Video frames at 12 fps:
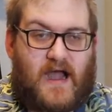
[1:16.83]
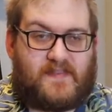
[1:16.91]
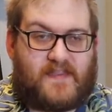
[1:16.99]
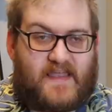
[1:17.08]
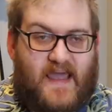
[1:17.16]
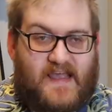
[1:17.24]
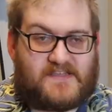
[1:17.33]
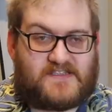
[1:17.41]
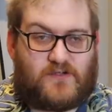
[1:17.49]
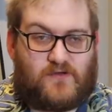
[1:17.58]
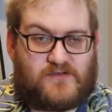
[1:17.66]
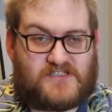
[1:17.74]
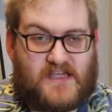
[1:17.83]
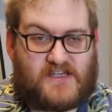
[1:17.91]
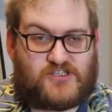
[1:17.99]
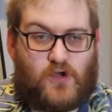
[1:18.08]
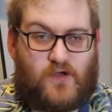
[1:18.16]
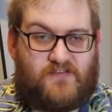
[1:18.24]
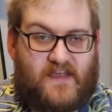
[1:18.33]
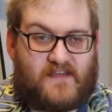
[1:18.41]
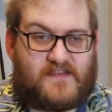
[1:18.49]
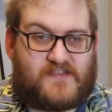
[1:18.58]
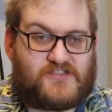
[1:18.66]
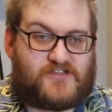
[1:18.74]
and the guest /
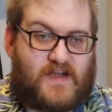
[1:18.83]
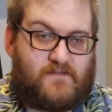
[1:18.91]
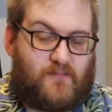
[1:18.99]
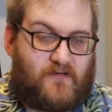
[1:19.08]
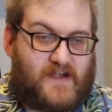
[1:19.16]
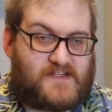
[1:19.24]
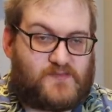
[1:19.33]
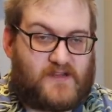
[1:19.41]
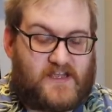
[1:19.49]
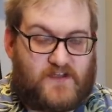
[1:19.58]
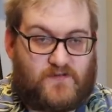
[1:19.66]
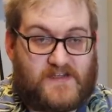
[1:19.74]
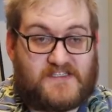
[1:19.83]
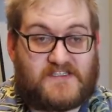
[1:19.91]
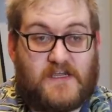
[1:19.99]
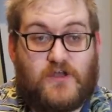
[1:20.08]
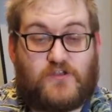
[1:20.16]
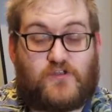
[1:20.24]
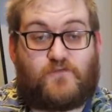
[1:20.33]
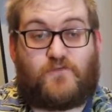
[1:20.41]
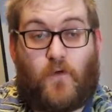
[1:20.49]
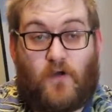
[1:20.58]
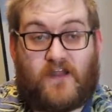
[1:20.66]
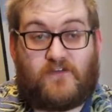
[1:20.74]
contactless driver price will increase to
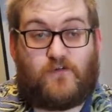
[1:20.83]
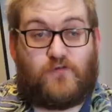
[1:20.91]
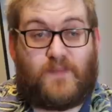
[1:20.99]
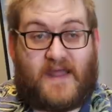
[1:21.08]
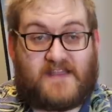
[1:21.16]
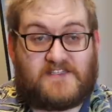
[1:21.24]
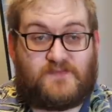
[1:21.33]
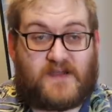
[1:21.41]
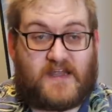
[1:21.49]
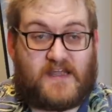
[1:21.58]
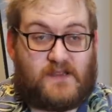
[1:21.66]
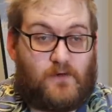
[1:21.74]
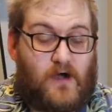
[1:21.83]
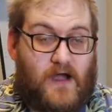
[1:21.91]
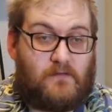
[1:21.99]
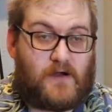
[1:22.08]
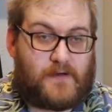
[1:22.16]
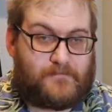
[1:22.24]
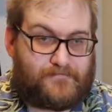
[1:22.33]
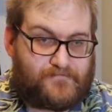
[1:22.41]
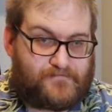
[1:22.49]
42 pence per kilowatt hour.